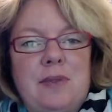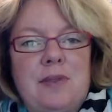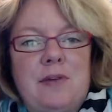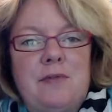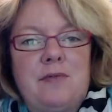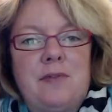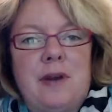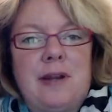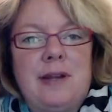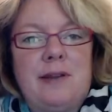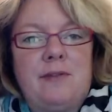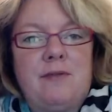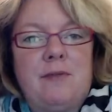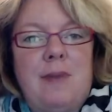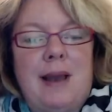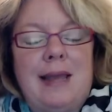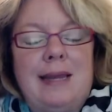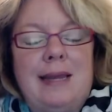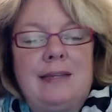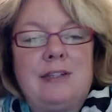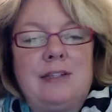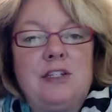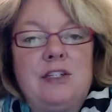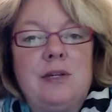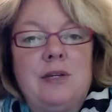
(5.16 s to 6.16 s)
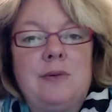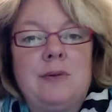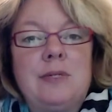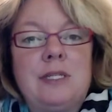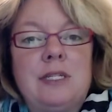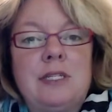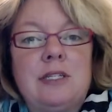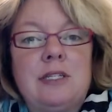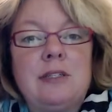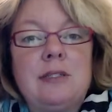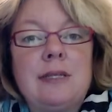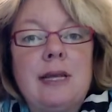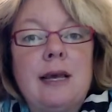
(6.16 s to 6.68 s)
a friend of mine, and she
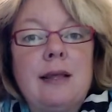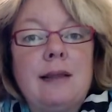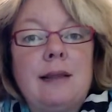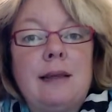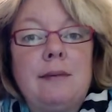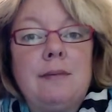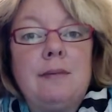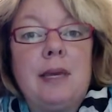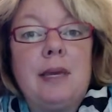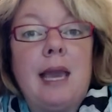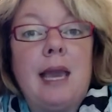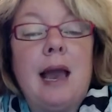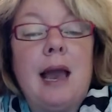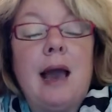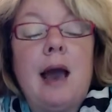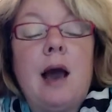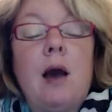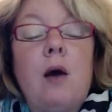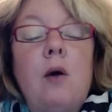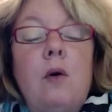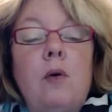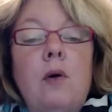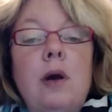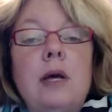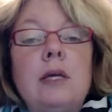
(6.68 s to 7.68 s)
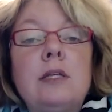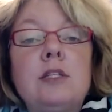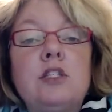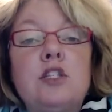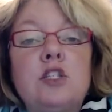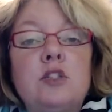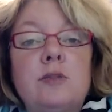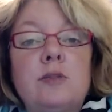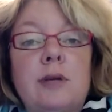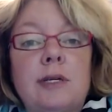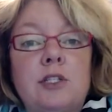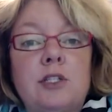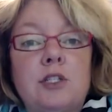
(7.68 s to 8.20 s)
was telling me how
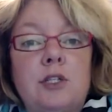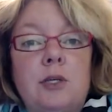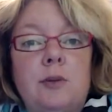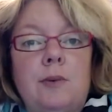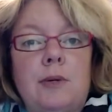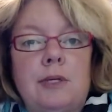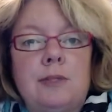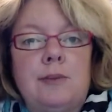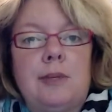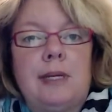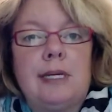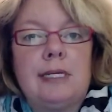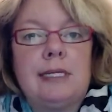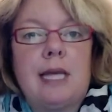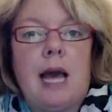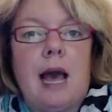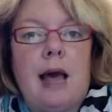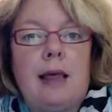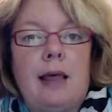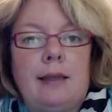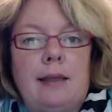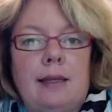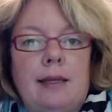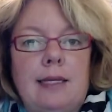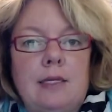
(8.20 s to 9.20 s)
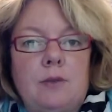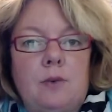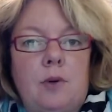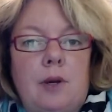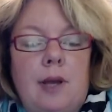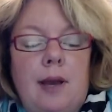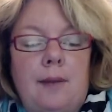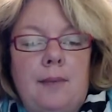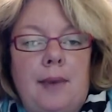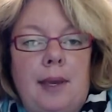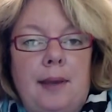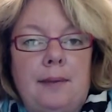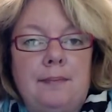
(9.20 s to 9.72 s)
stressed she was because the holidays were
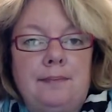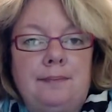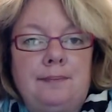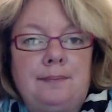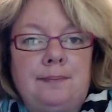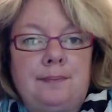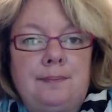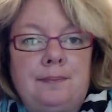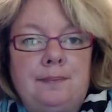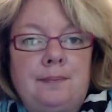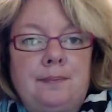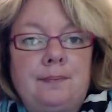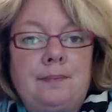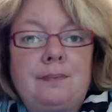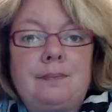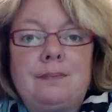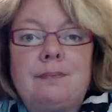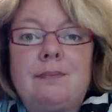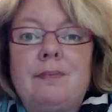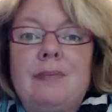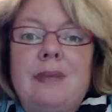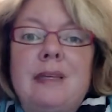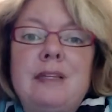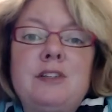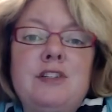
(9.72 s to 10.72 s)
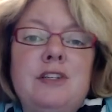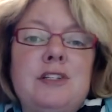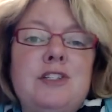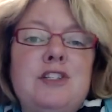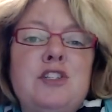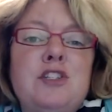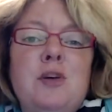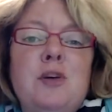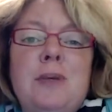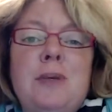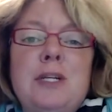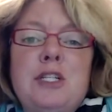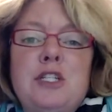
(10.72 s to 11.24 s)
coming. And she had
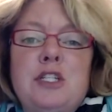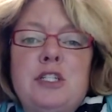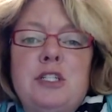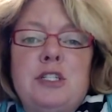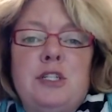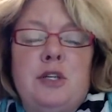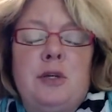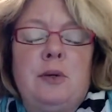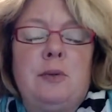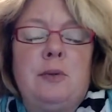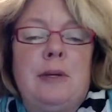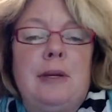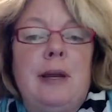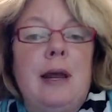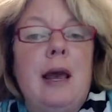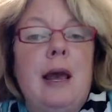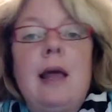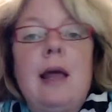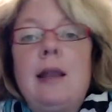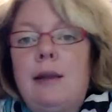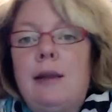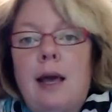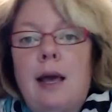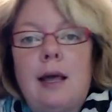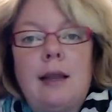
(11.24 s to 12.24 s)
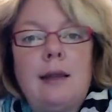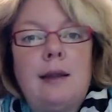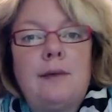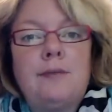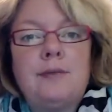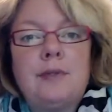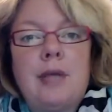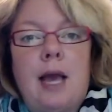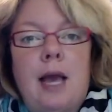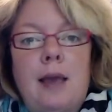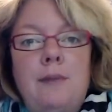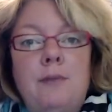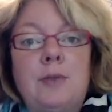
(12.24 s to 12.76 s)
so much to do and not enough
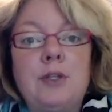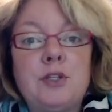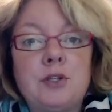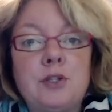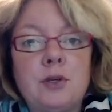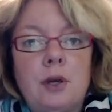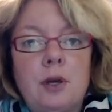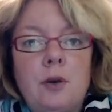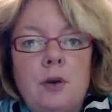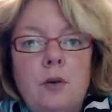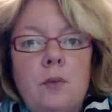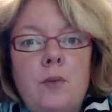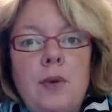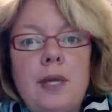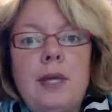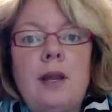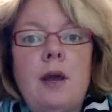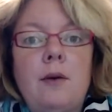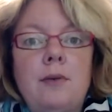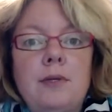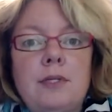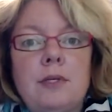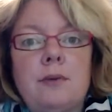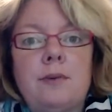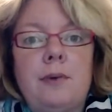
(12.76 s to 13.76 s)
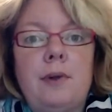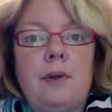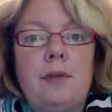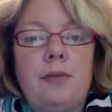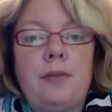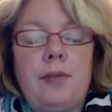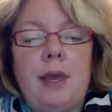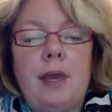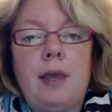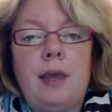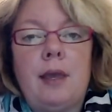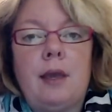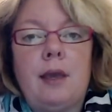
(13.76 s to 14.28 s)
time, which we know is a real
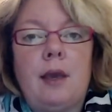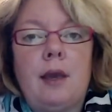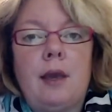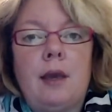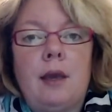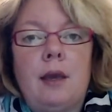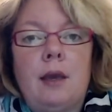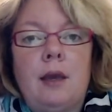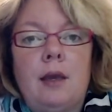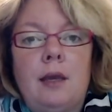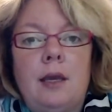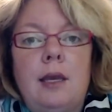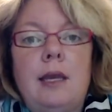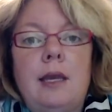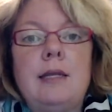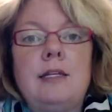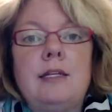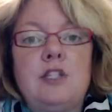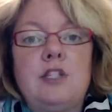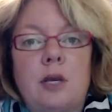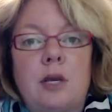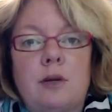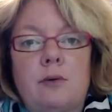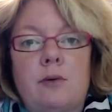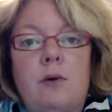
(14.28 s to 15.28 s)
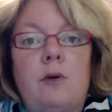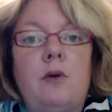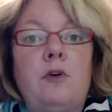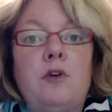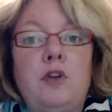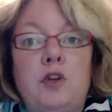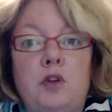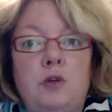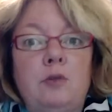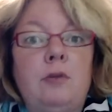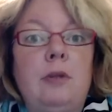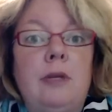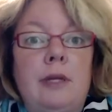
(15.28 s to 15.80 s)
thing. In general,
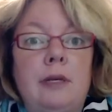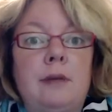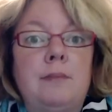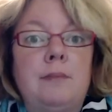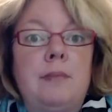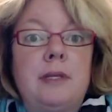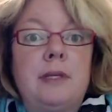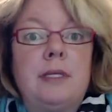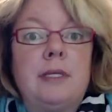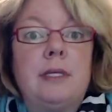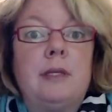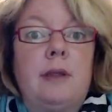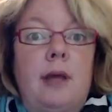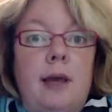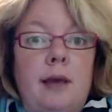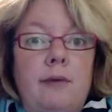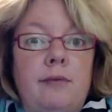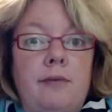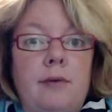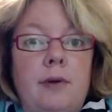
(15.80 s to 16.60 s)
you lead a busy life.